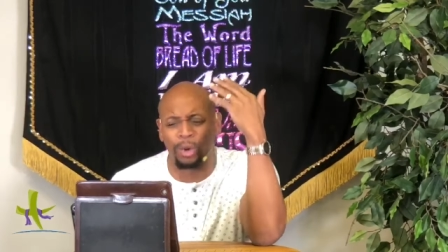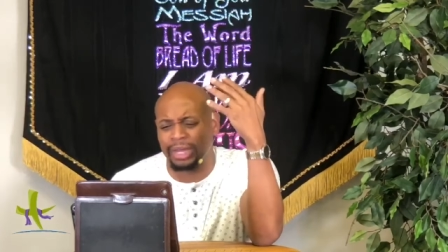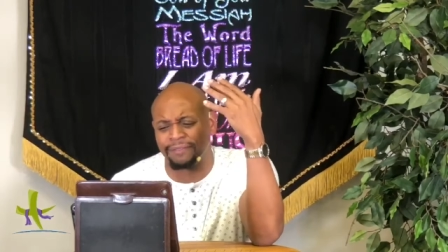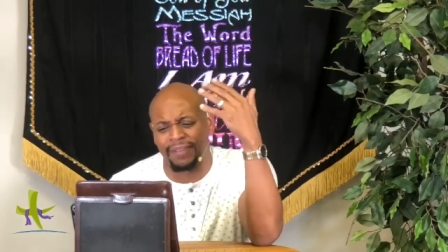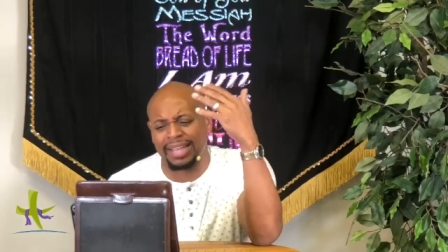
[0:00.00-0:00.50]

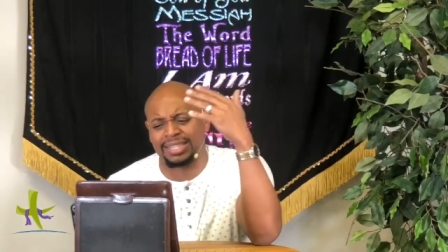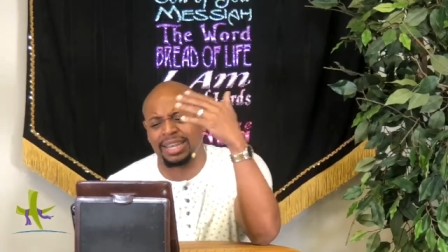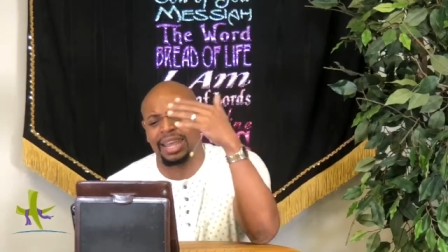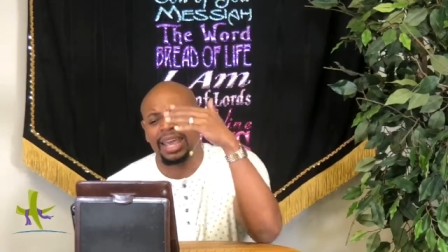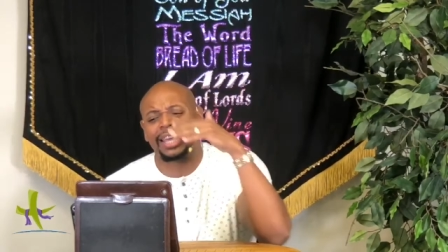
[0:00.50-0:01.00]

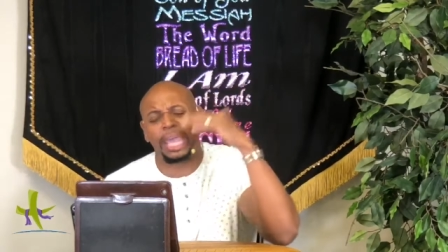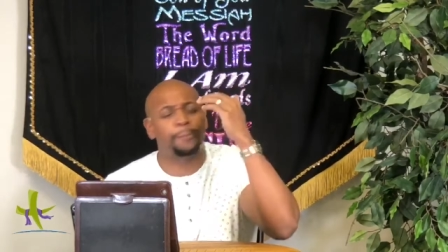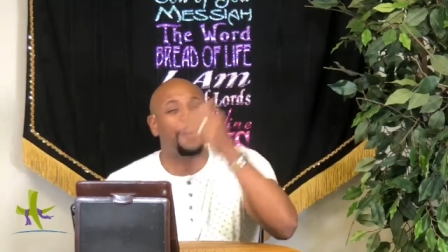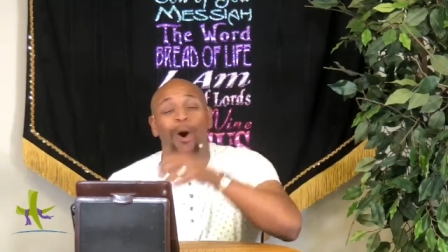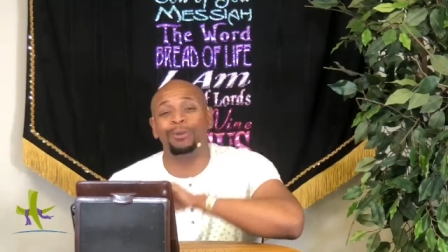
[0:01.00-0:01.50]
confessing,
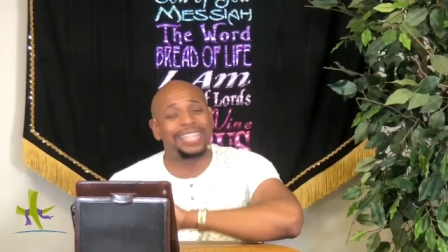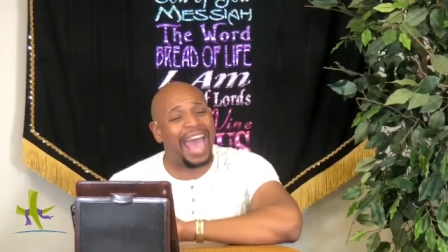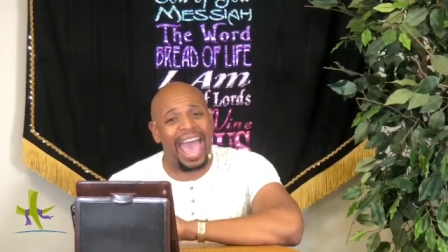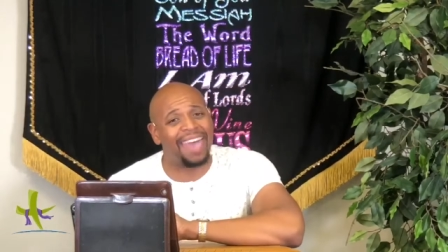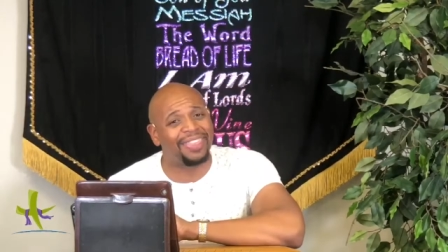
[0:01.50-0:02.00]
keep on
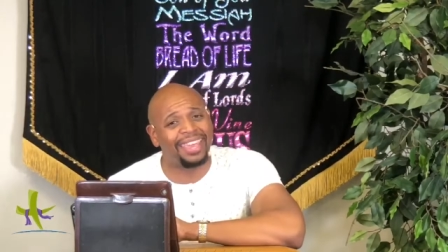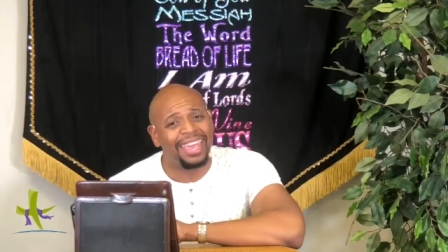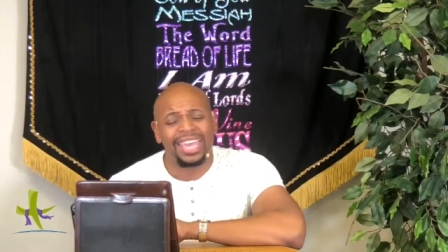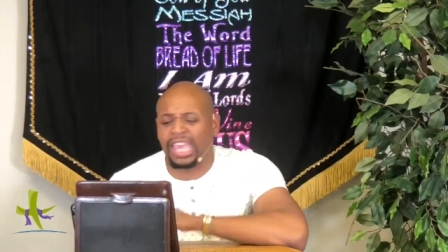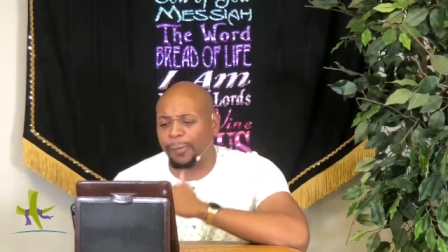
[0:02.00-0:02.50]
tithing,
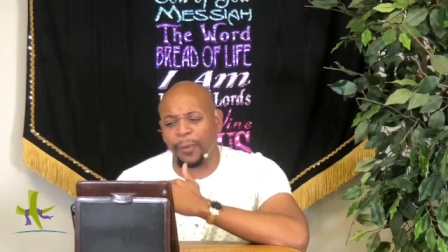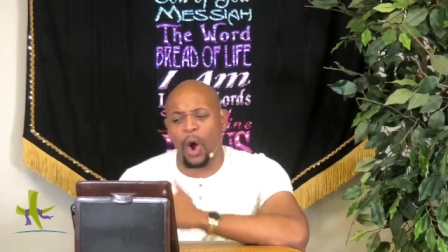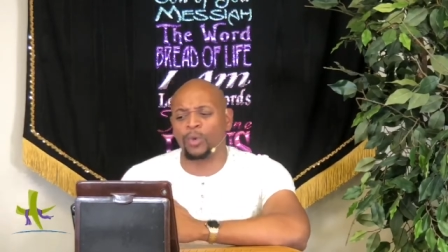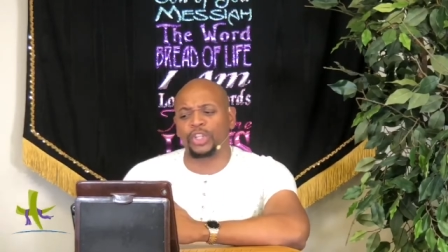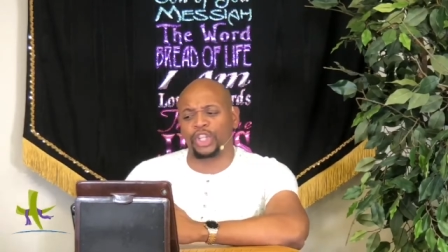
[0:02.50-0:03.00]
keep
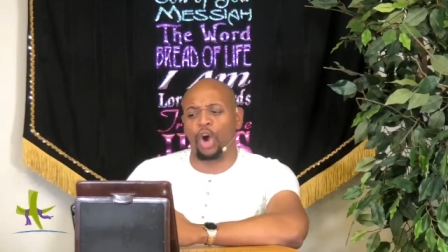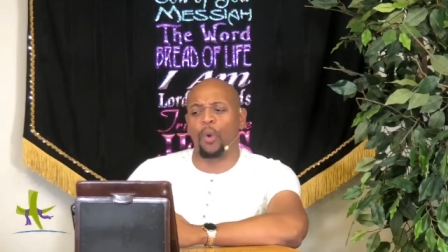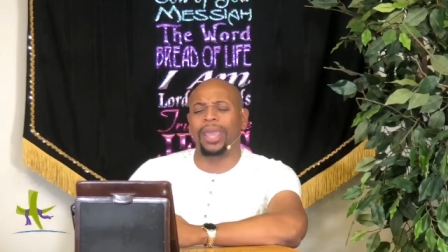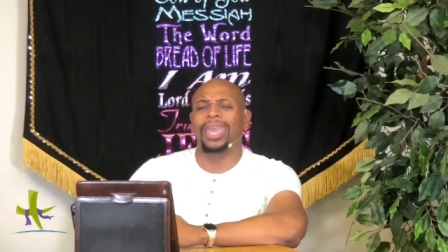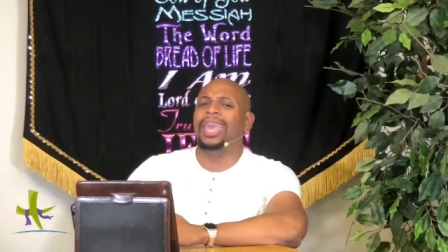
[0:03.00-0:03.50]
on
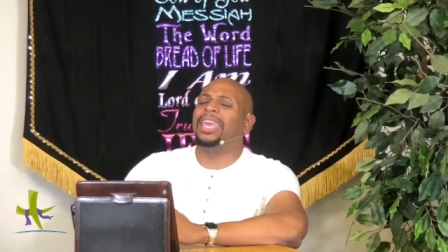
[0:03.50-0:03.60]
sowing,